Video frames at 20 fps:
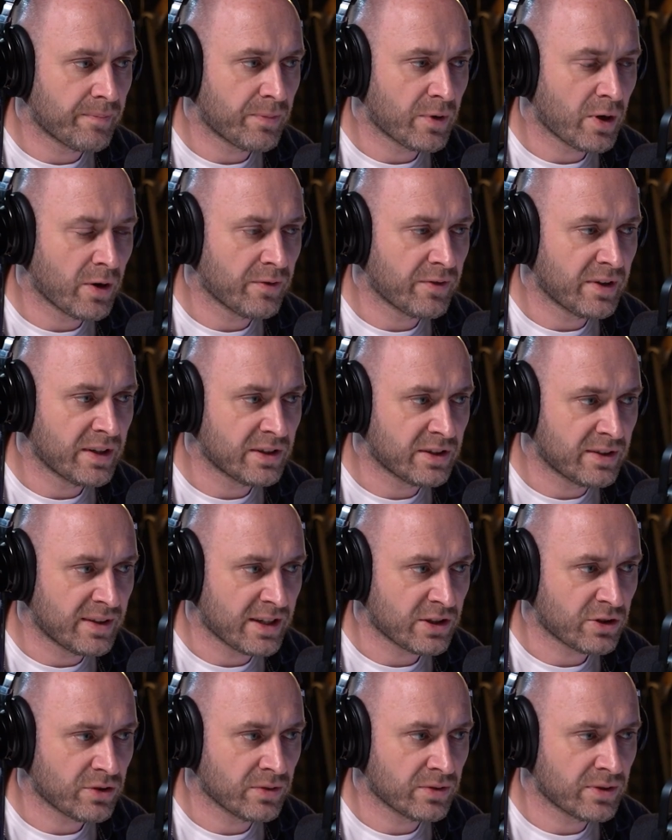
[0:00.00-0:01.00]
of
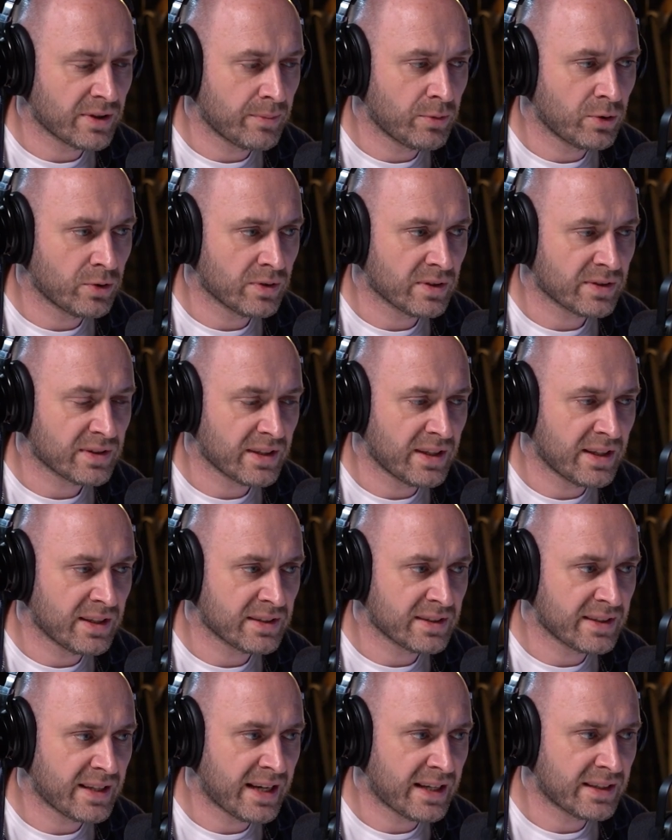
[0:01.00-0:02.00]
international tribunals
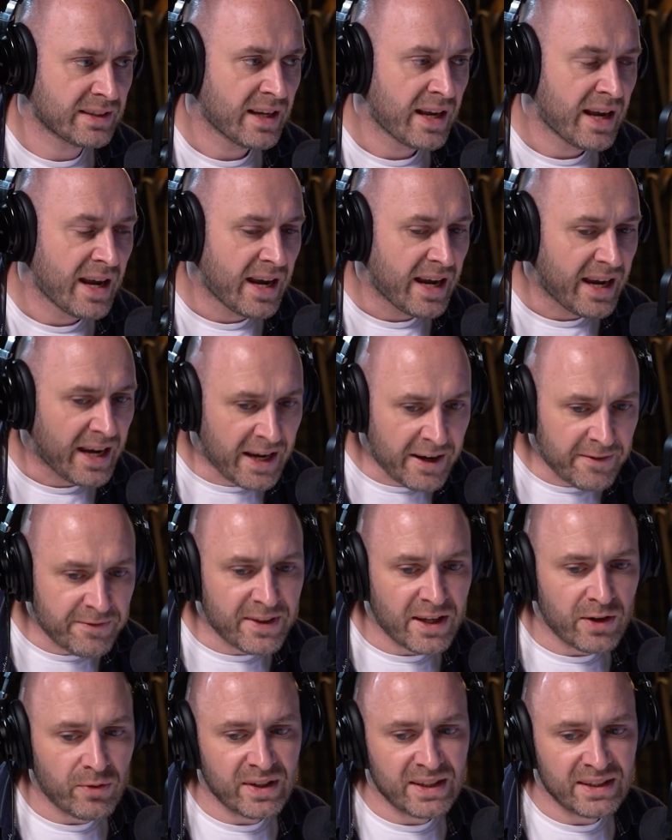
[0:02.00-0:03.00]
is that
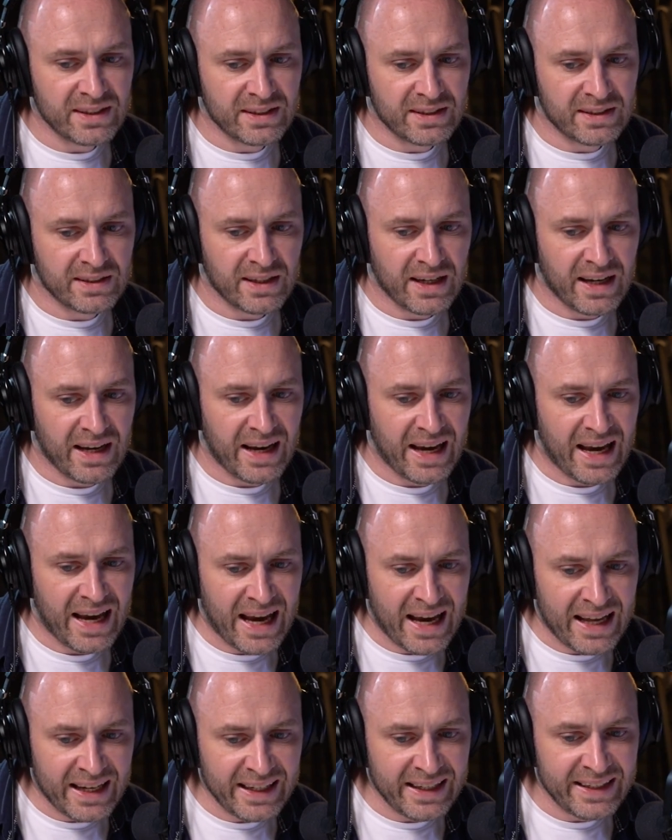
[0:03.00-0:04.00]
if there is
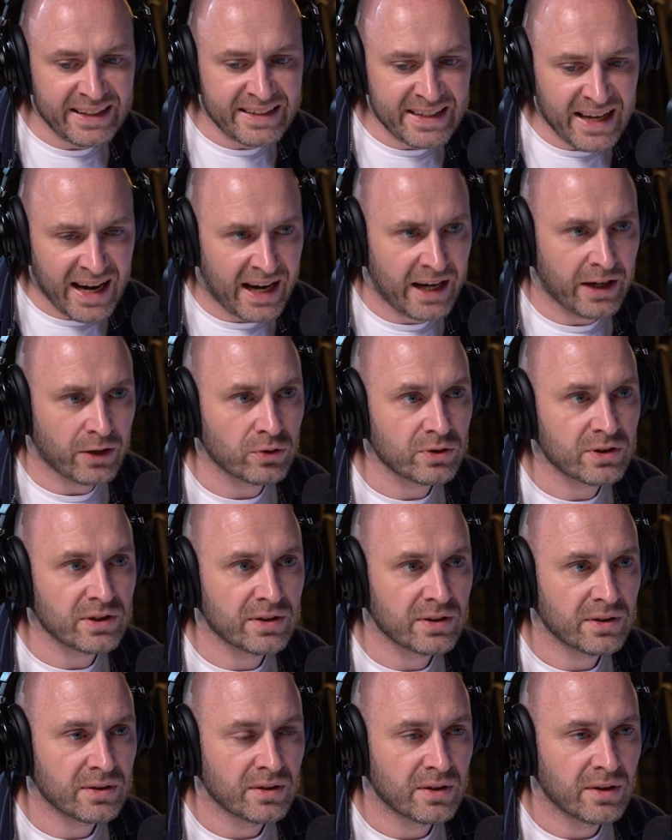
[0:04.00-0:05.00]
any
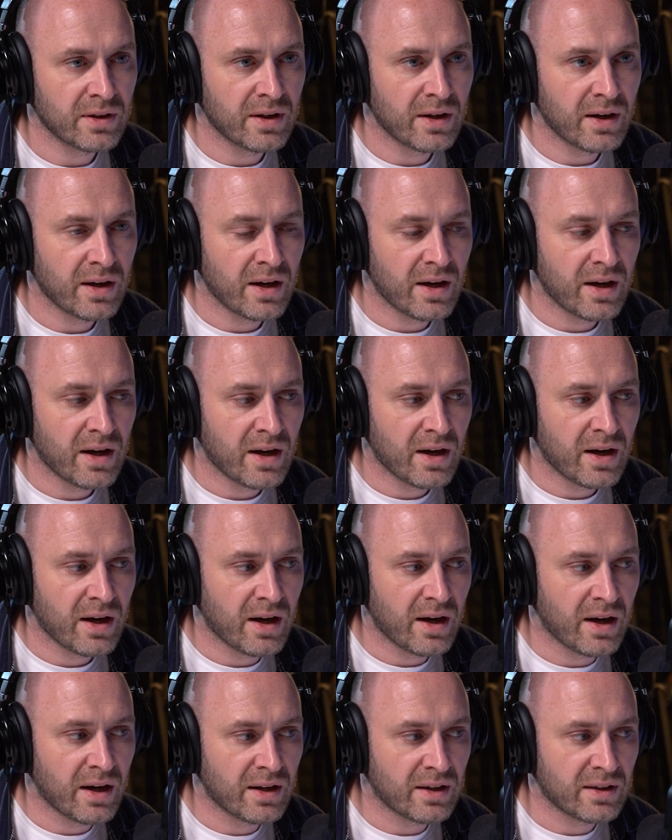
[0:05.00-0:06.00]
doubt,
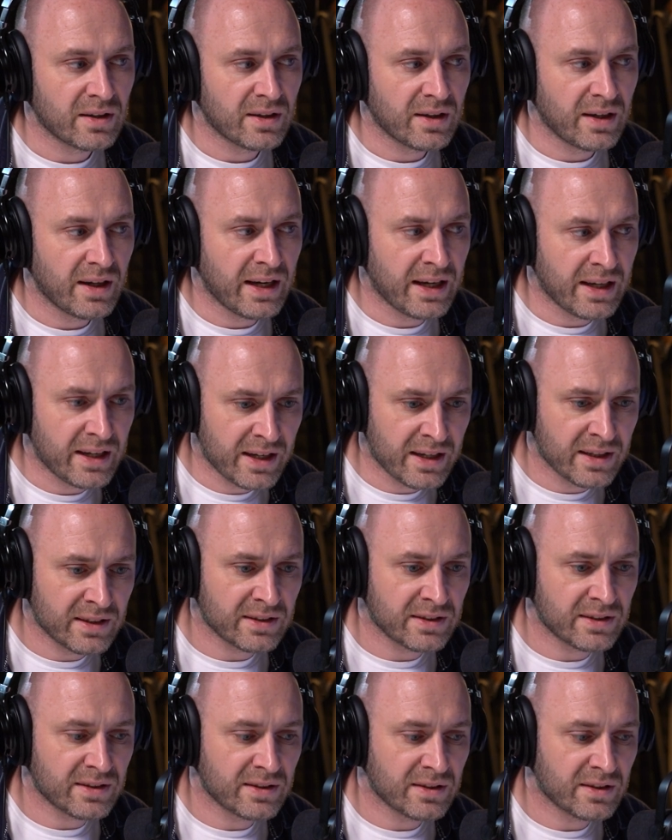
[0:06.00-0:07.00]
it
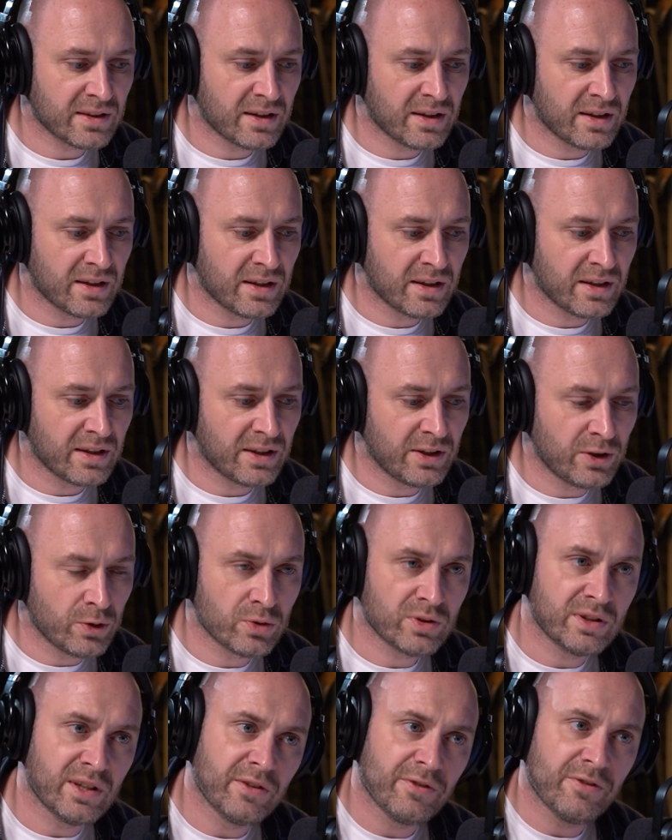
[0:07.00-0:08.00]
is
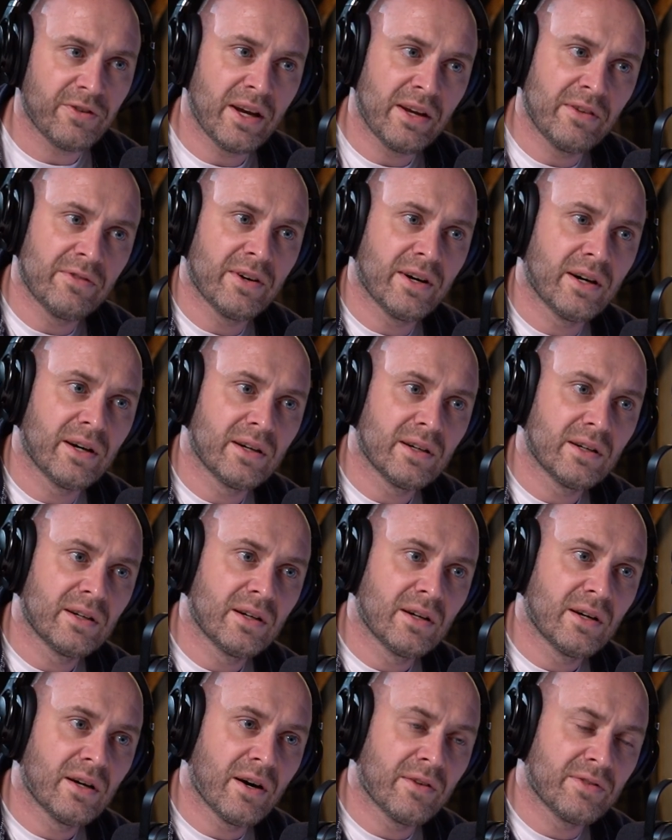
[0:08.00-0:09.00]
used in favor
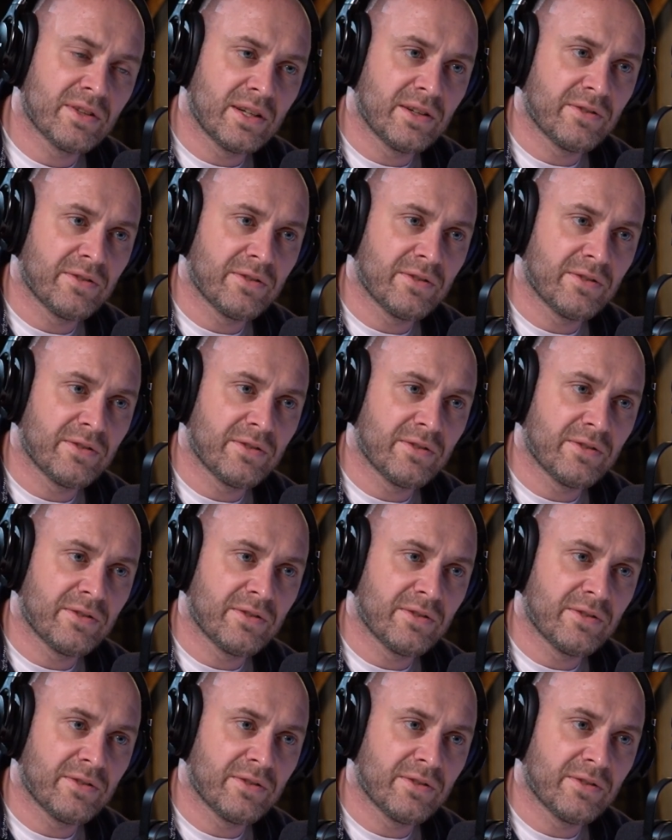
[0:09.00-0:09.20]
of the